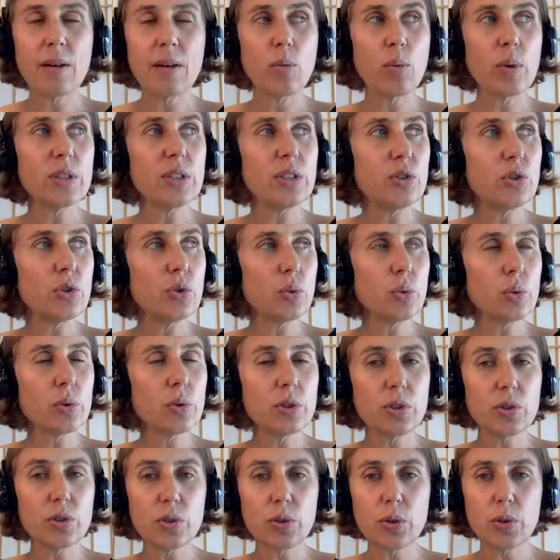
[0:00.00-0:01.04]
what
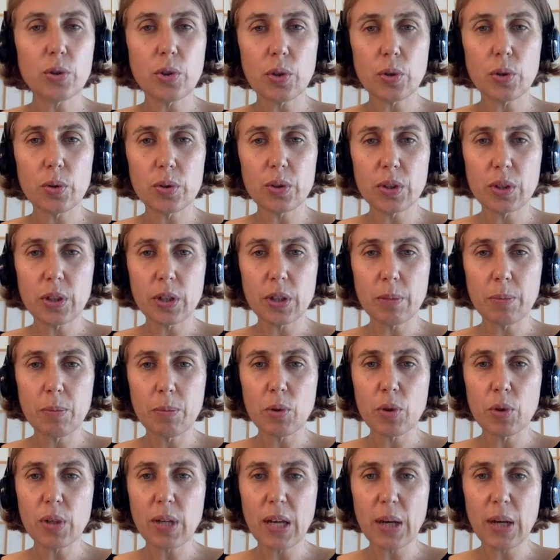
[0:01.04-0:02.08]
tools do you use to
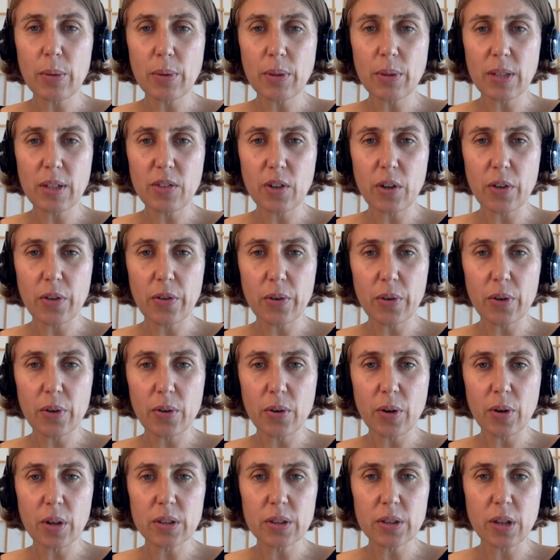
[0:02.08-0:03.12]
communicate with each other
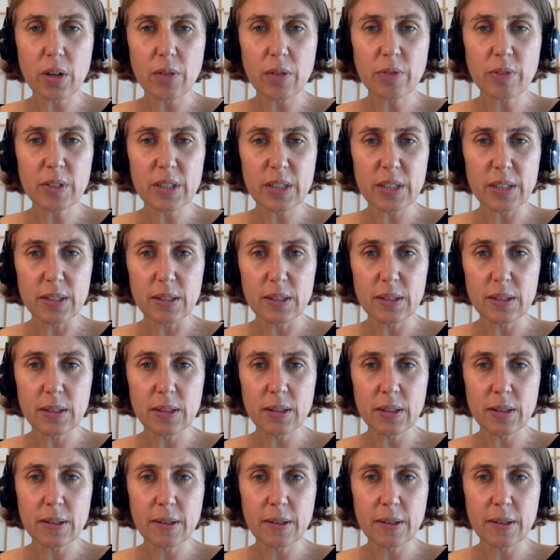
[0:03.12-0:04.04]
across offices?